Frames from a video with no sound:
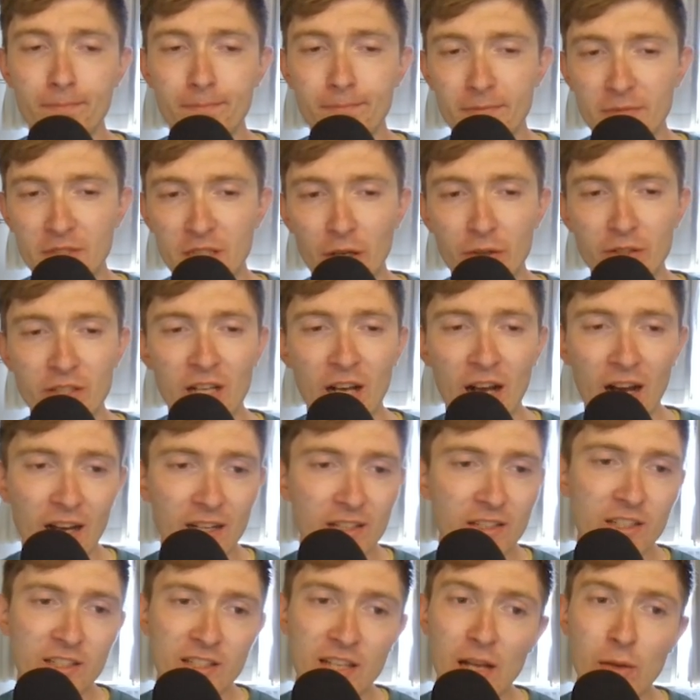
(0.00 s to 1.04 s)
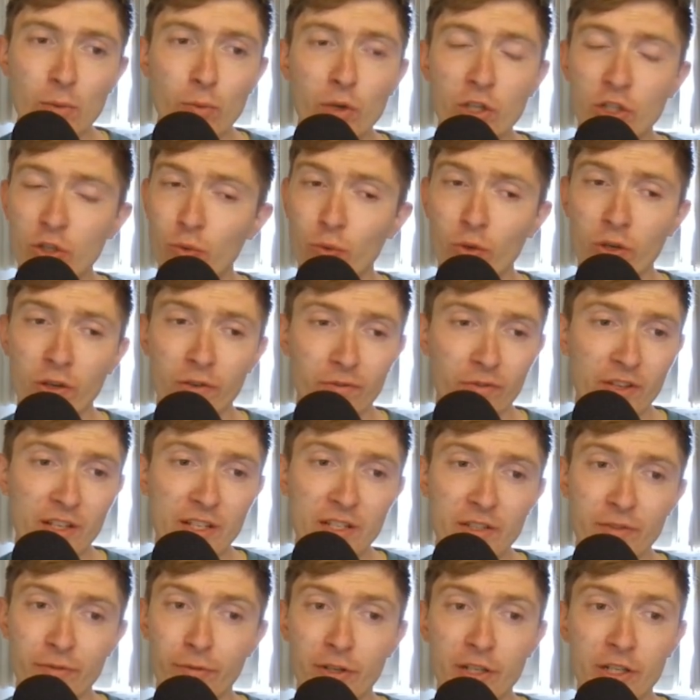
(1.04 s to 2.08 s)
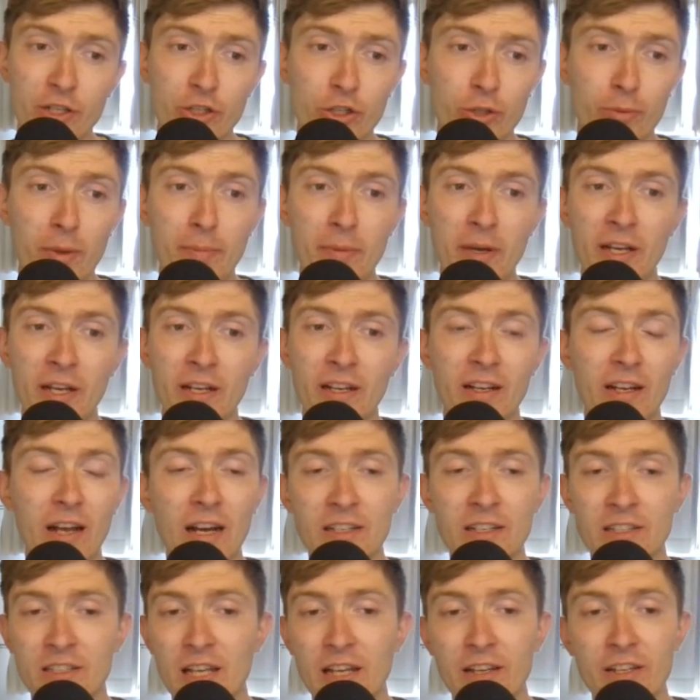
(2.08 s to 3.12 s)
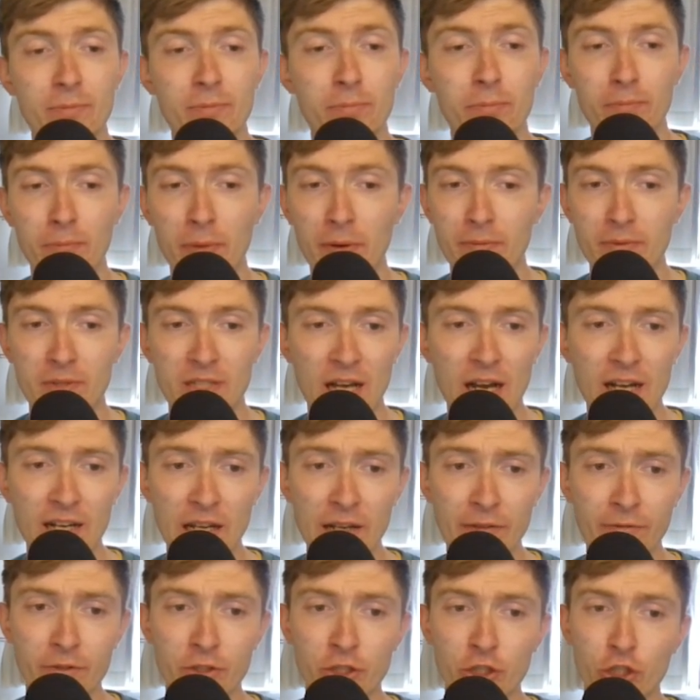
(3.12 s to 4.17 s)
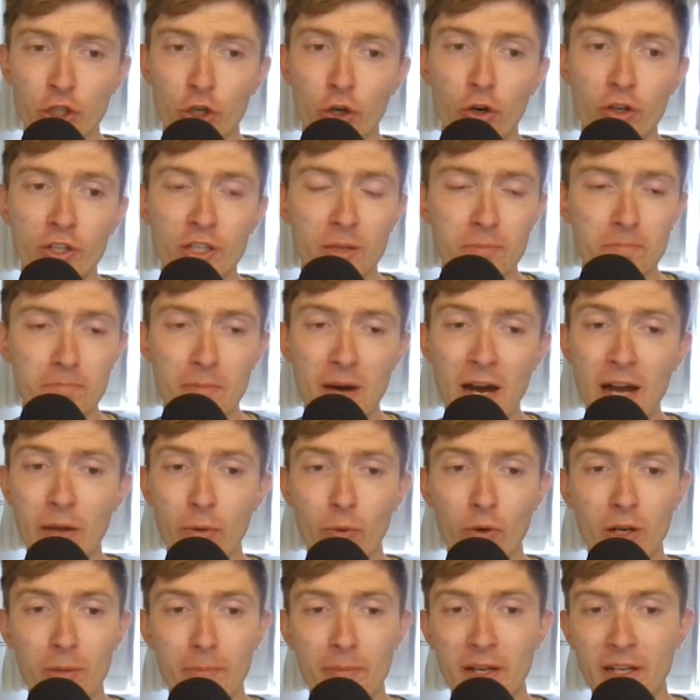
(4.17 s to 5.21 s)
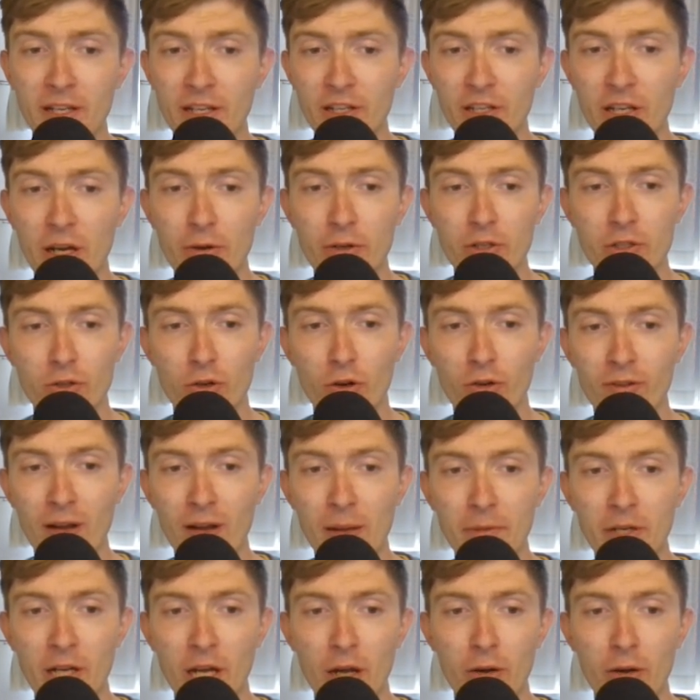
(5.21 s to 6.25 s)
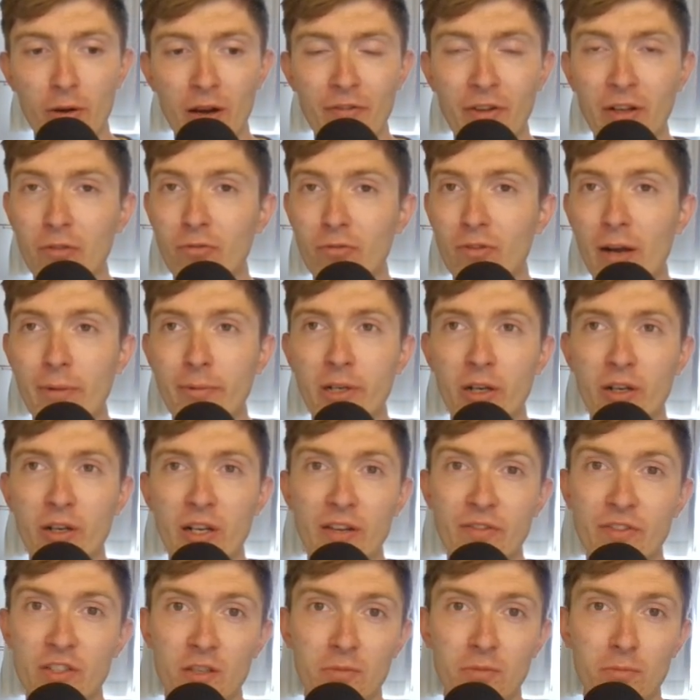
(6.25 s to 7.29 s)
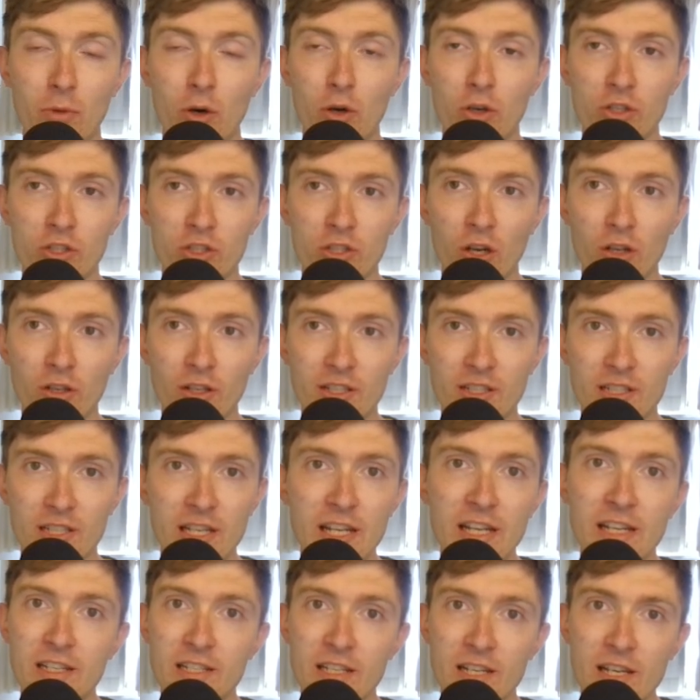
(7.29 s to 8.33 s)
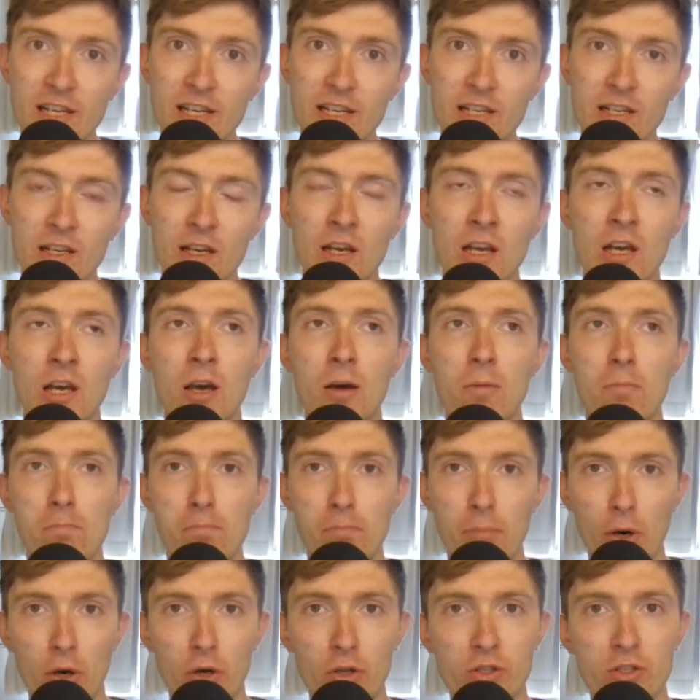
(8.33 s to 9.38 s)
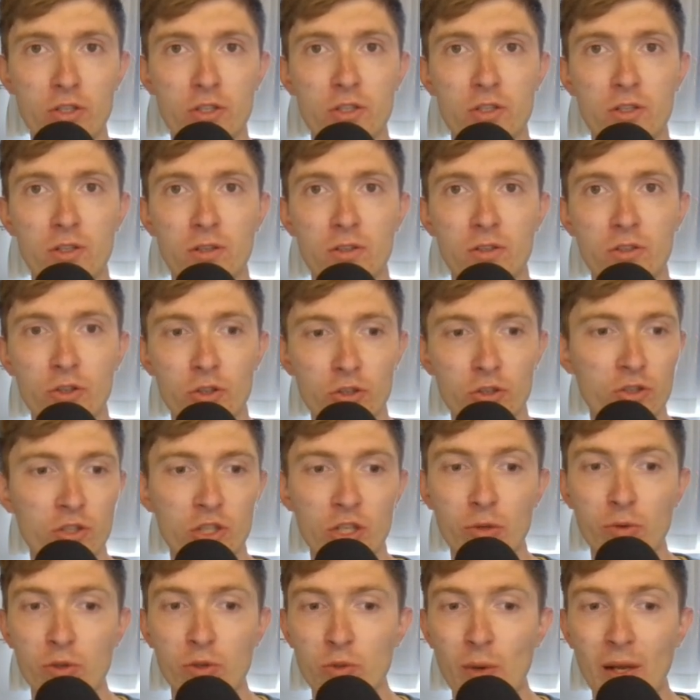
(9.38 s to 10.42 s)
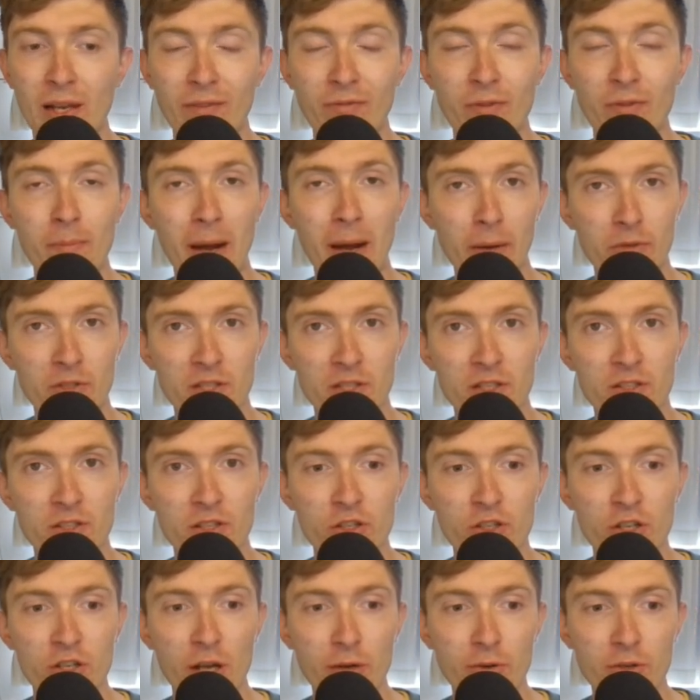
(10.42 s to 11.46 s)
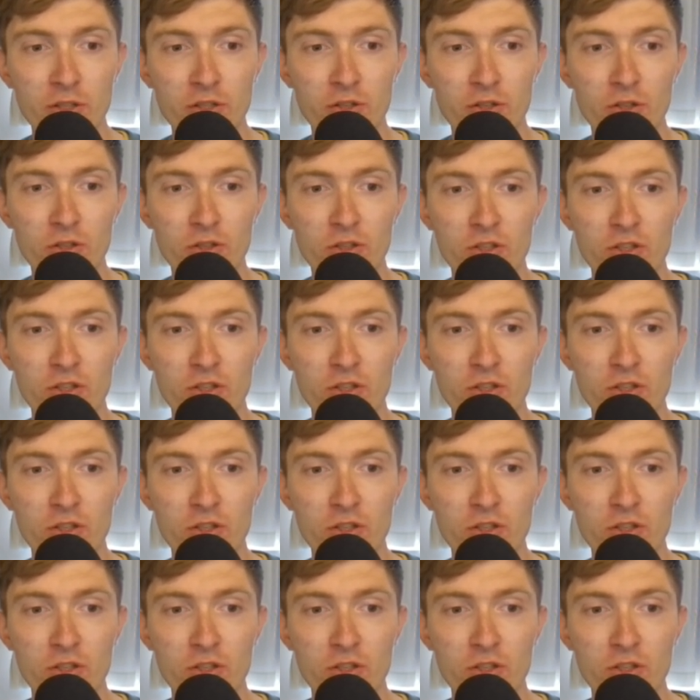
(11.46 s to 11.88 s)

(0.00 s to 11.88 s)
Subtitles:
So it's hard to say which one of these three you should be picking. I'd say Tadej for sure. You might want to pick a Jonas or a Remco. I think Remco gives a more solid TT, but doesn't do as well in the mountains as Jonas does.